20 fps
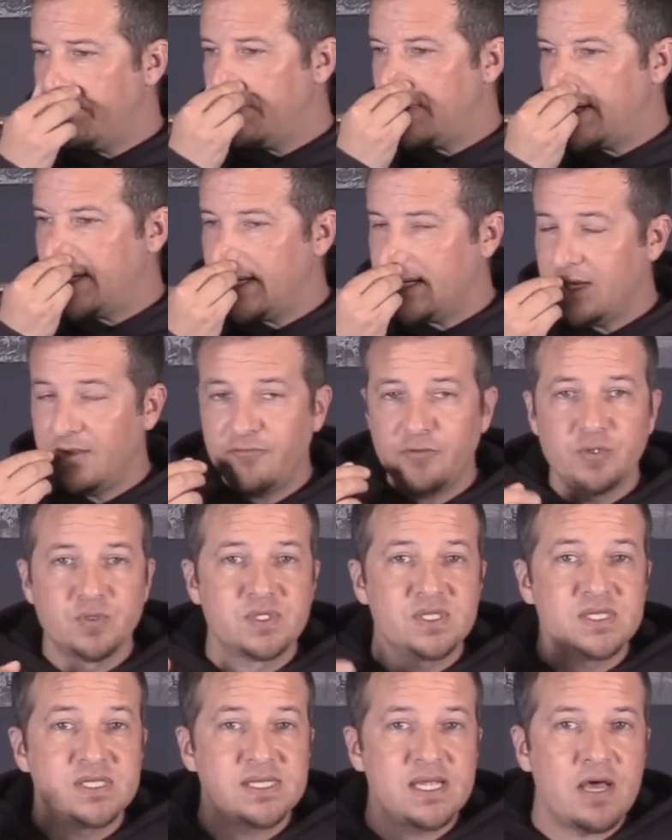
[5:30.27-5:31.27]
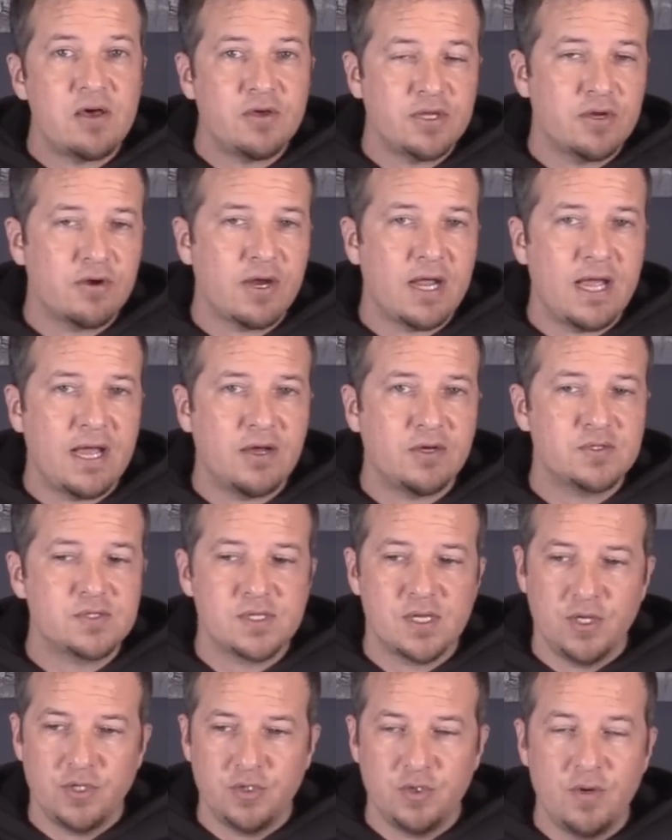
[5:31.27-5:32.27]
But if you sell your
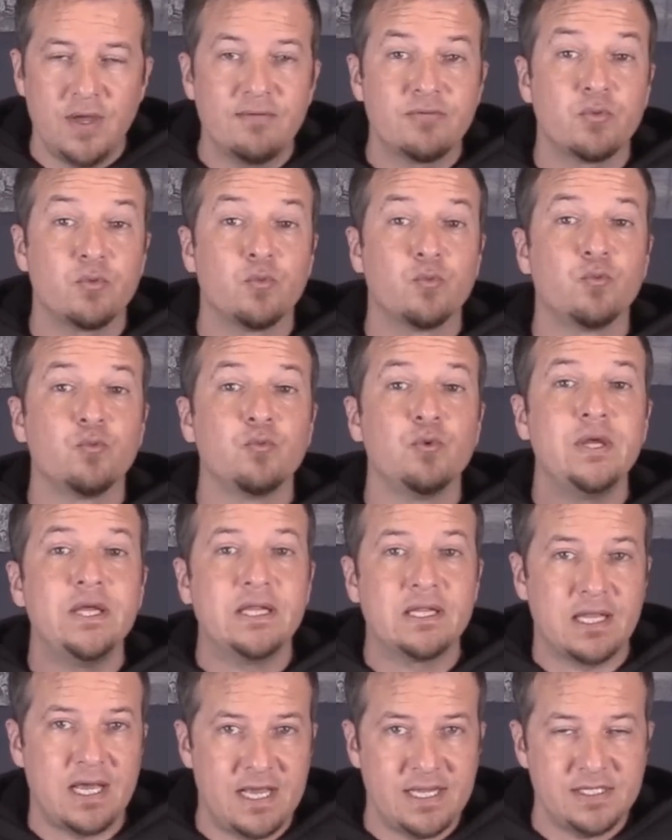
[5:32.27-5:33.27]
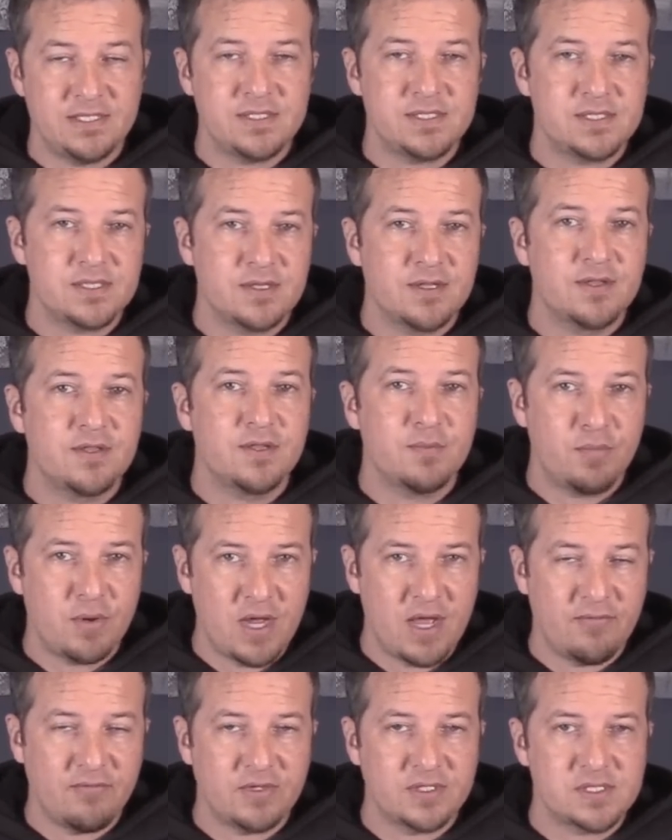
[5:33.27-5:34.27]
house, you have realized the
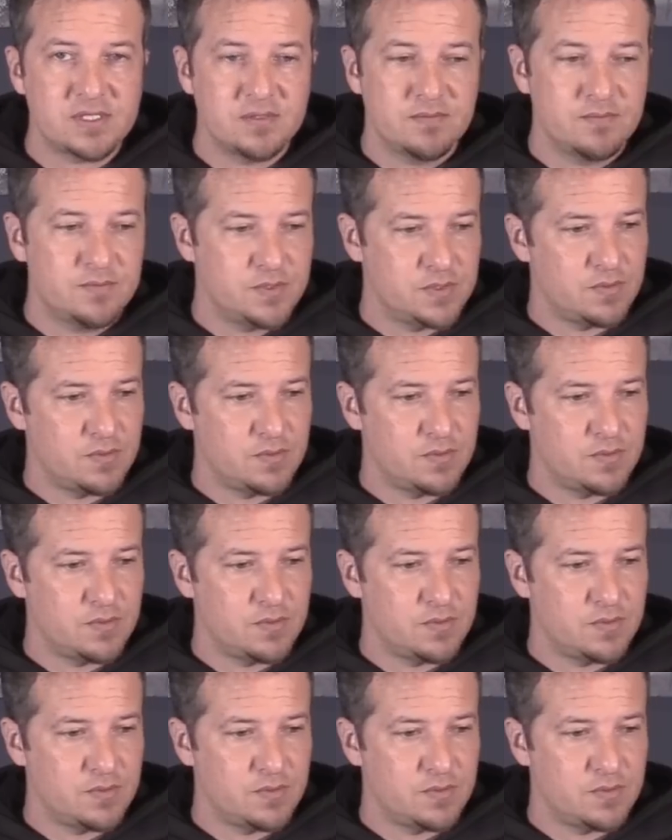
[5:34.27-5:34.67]
profits.